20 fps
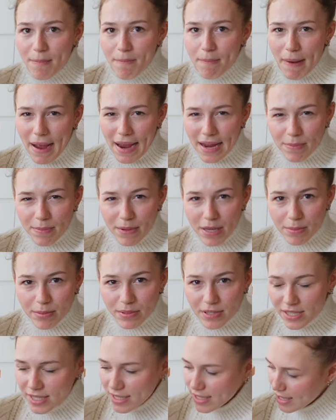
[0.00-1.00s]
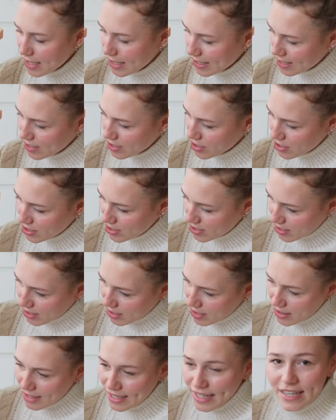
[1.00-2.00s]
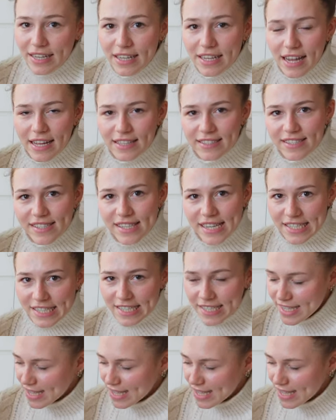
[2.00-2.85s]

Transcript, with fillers: might be able to like just lean against these